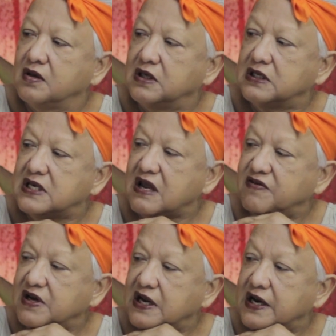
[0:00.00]
This
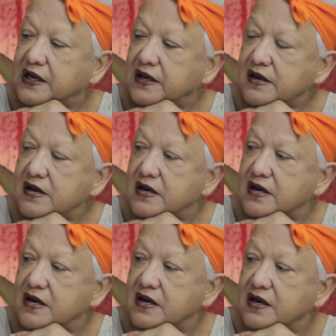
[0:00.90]
lovely lady,
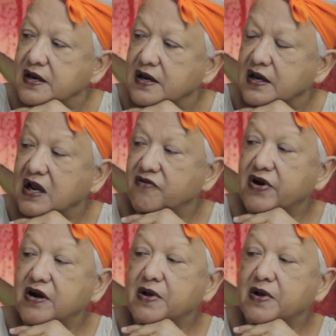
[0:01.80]
I read